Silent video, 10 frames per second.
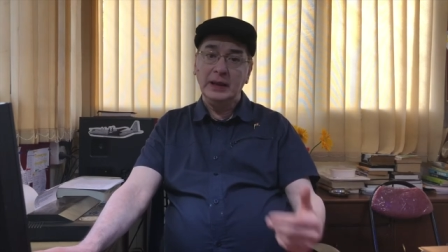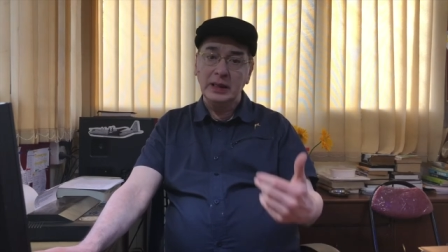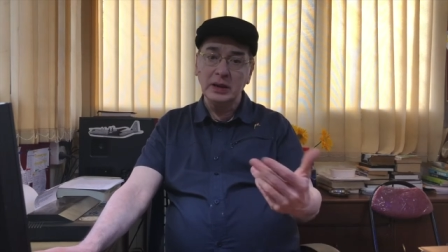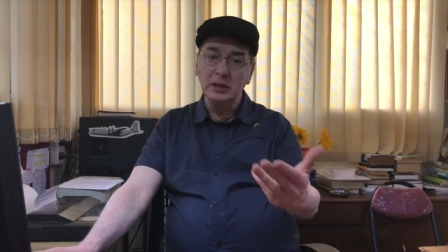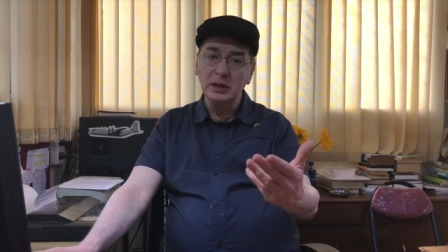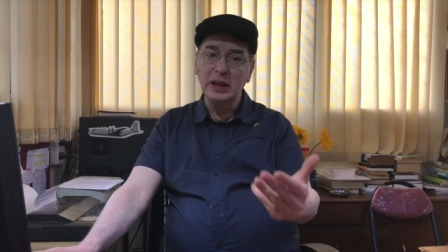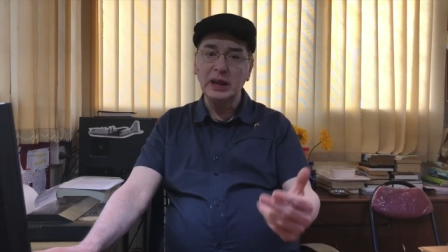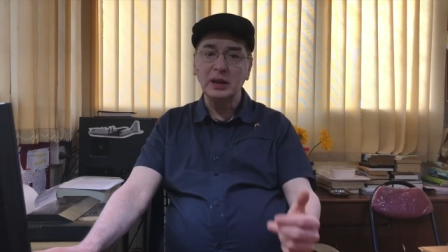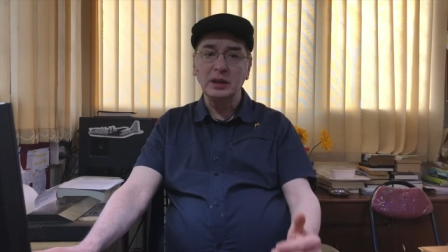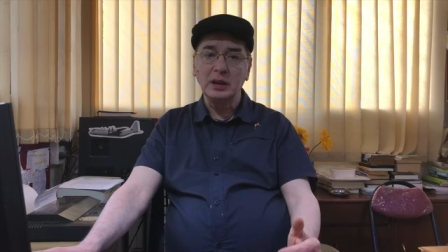Learn
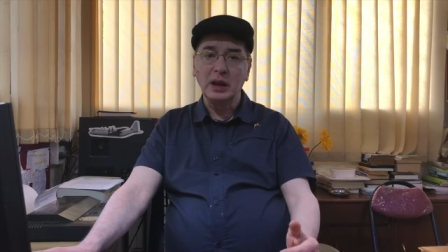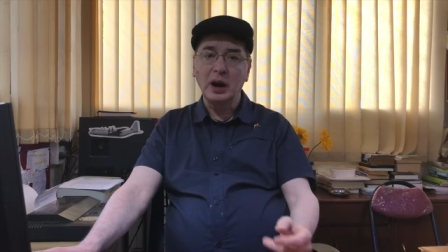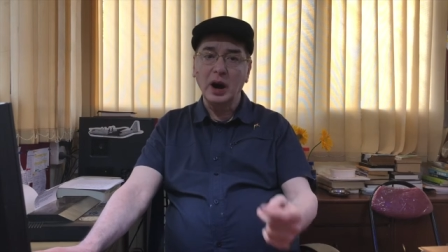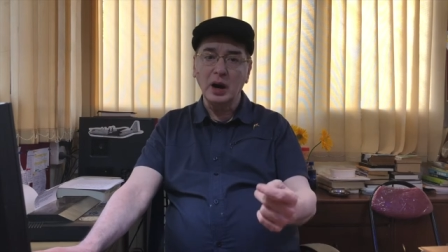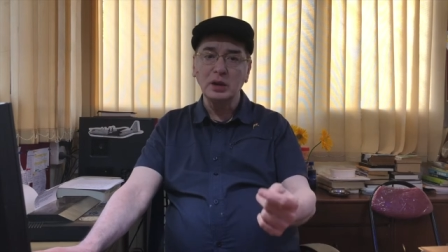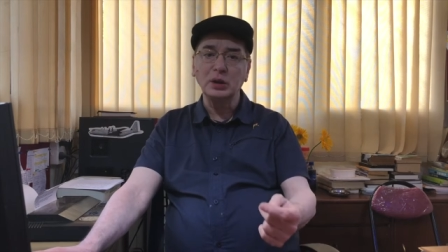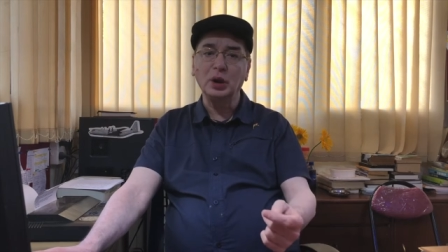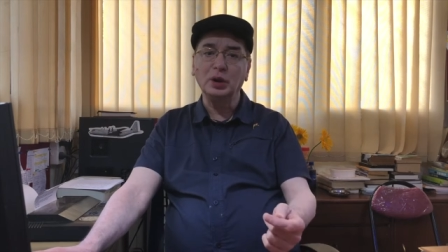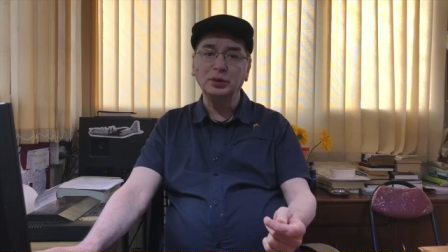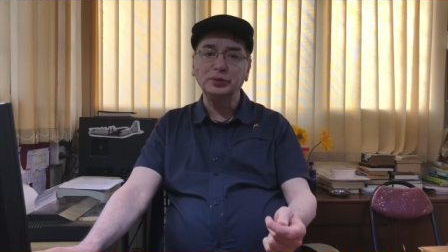the art
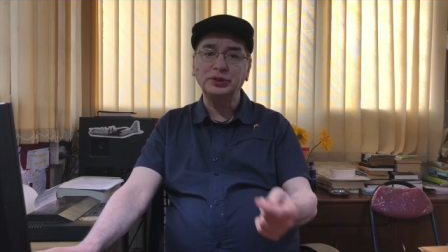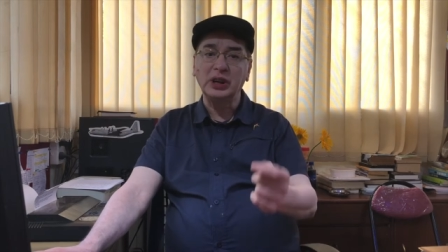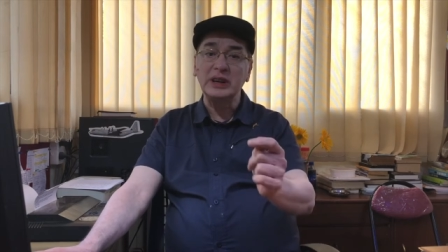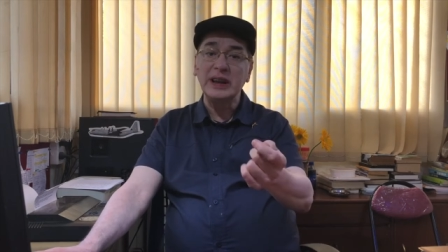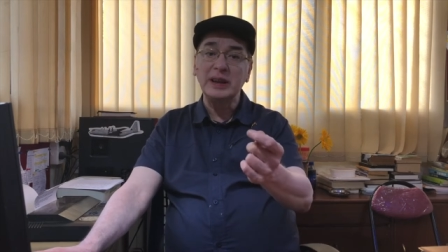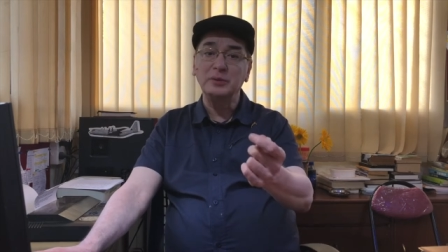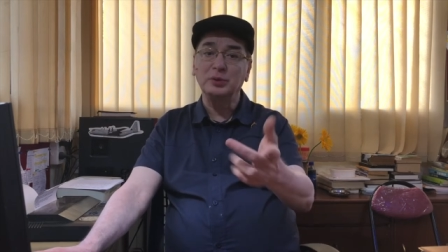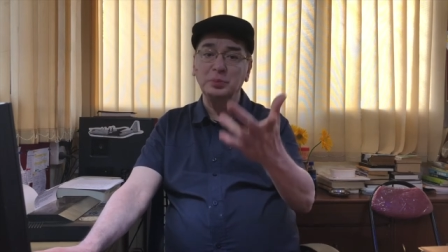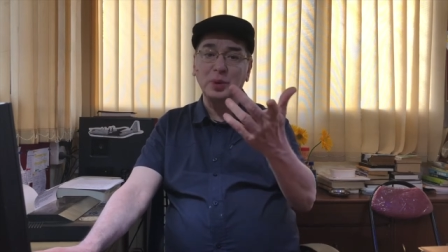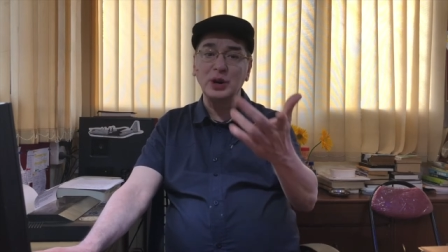of studying
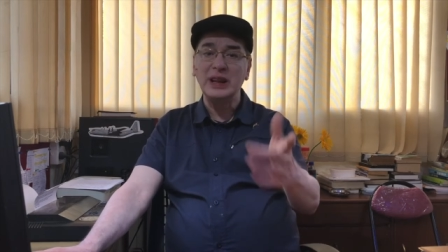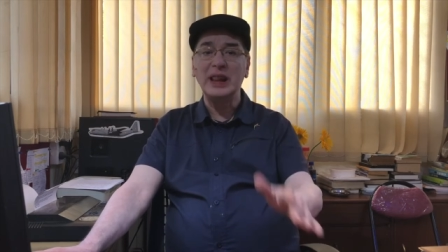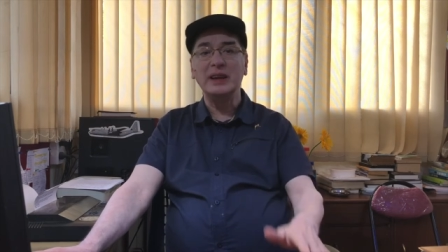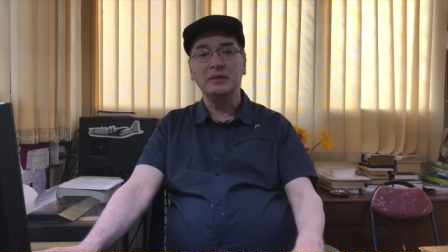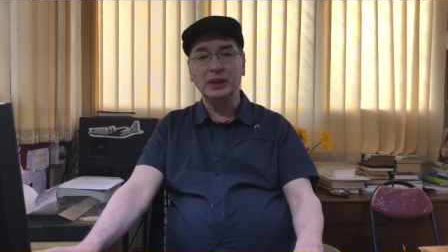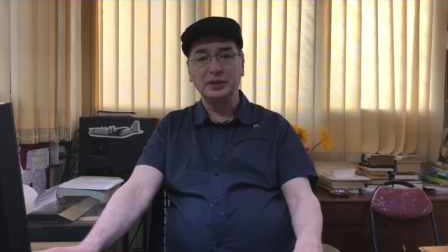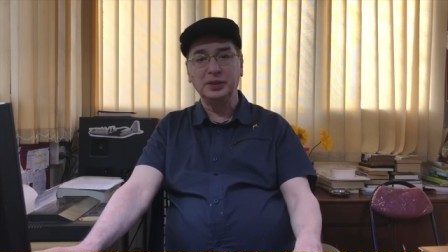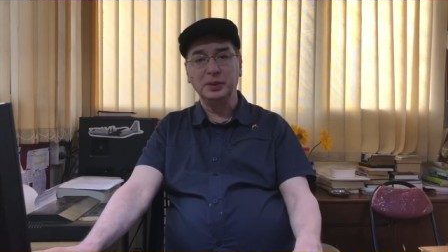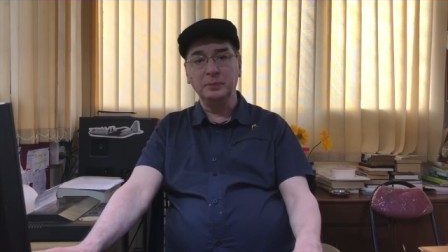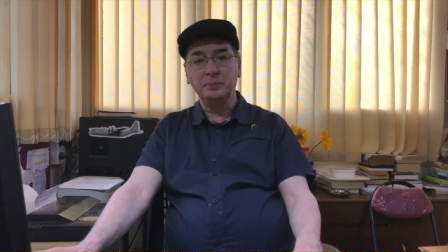body
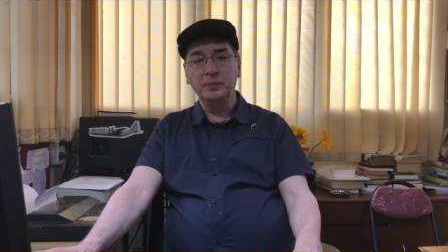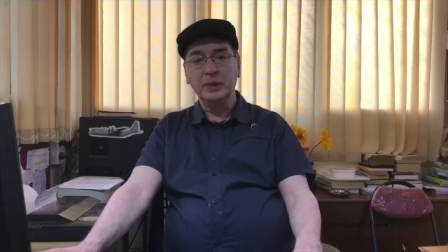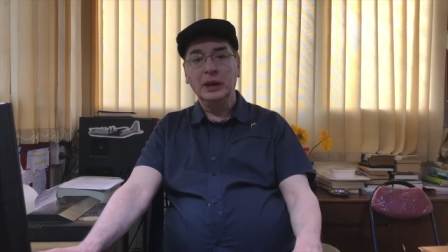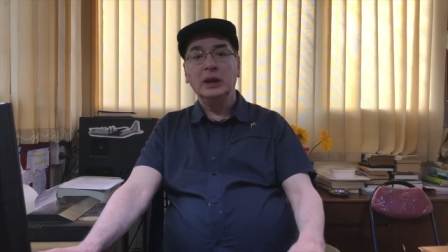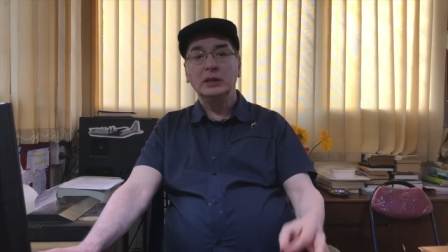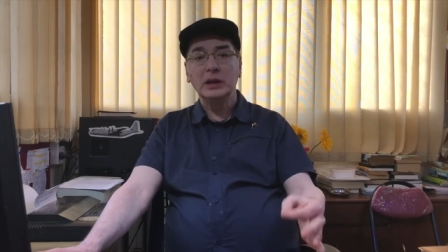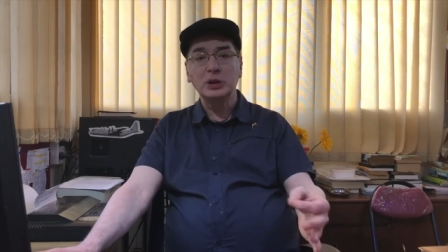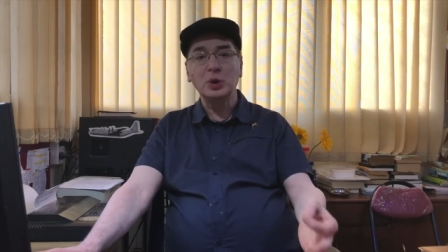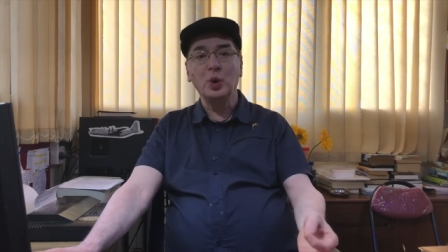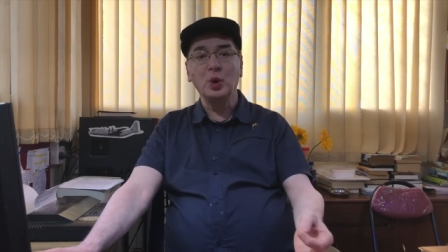language, the
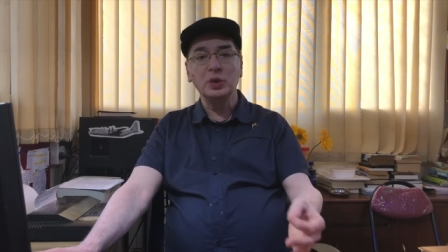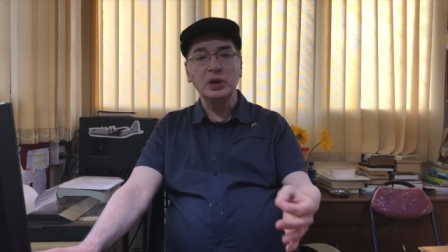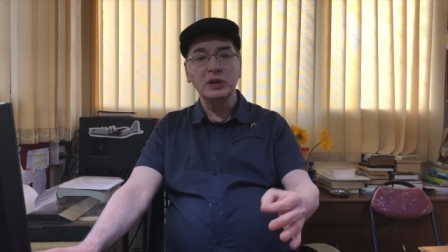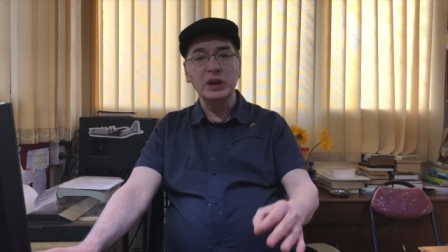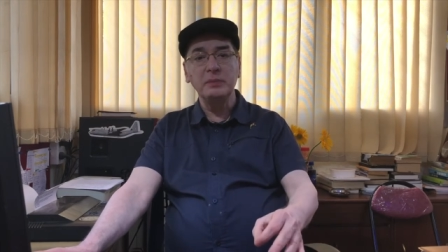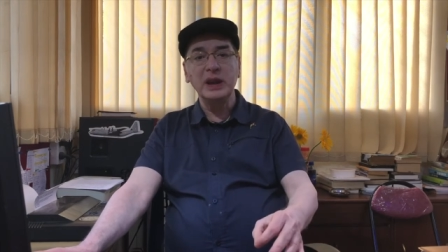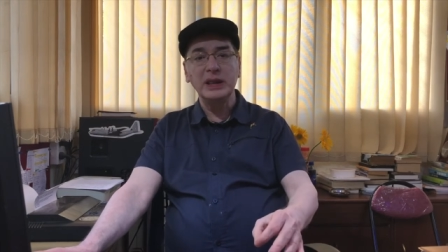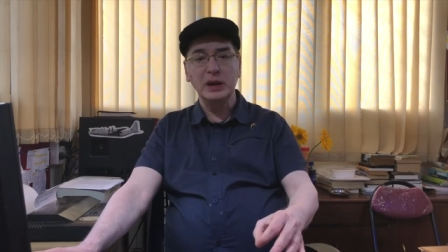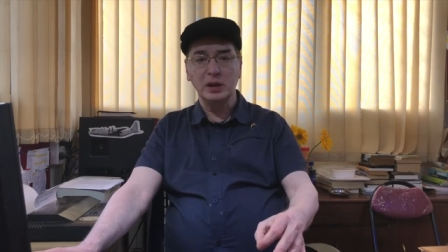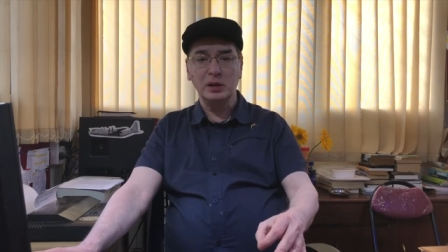tone, the
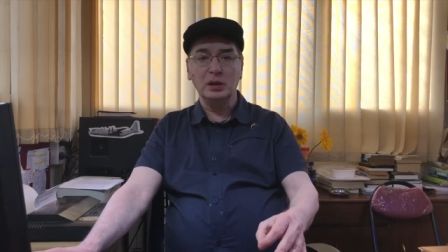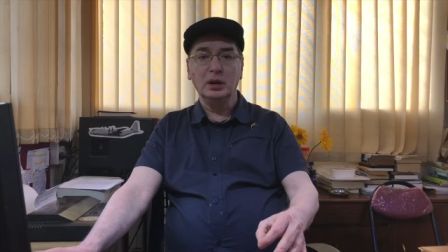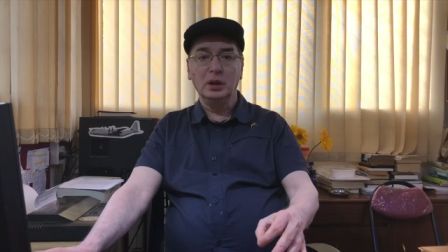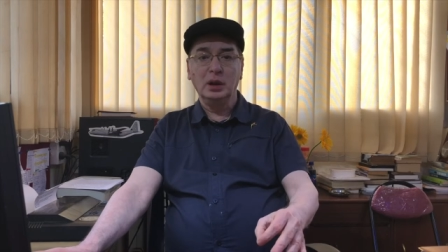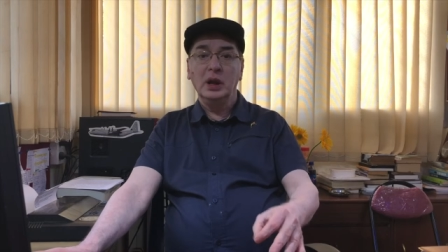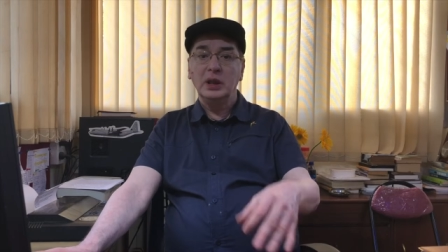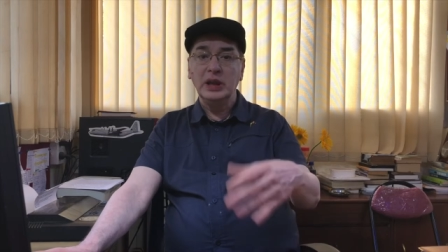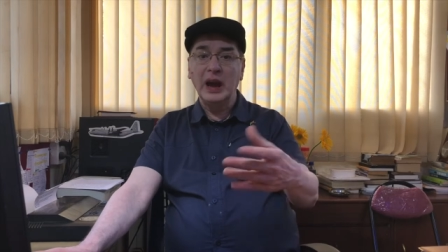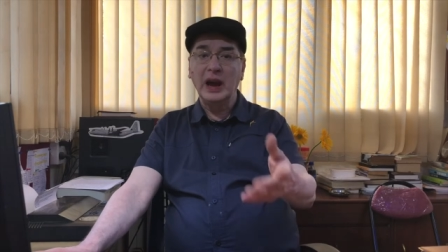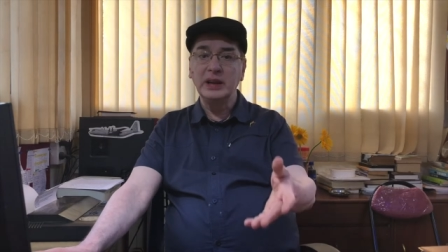demeanor,
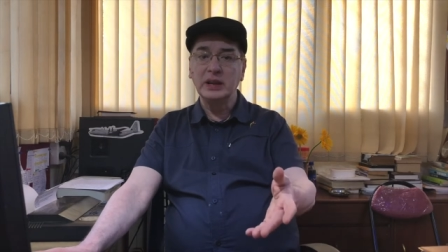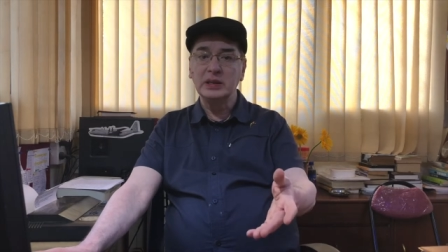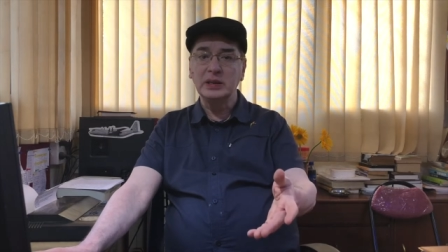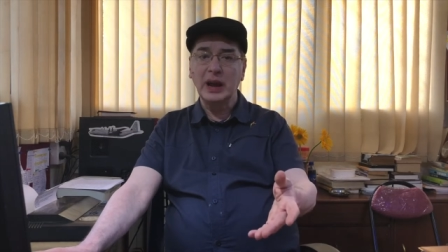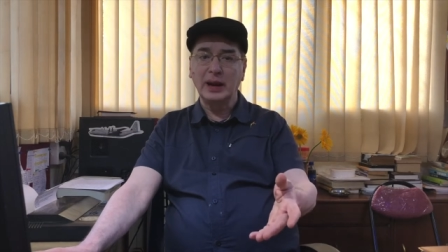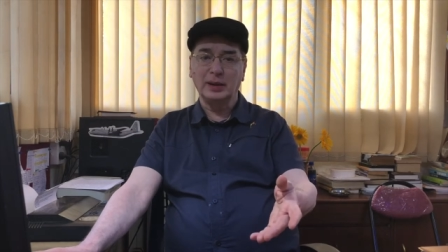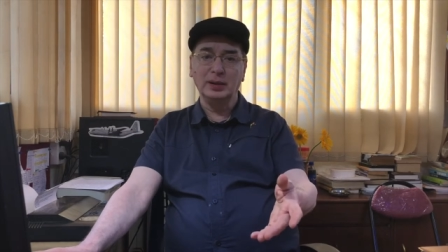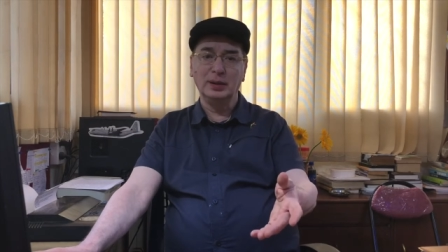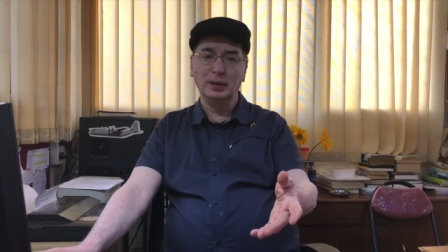the eye contact.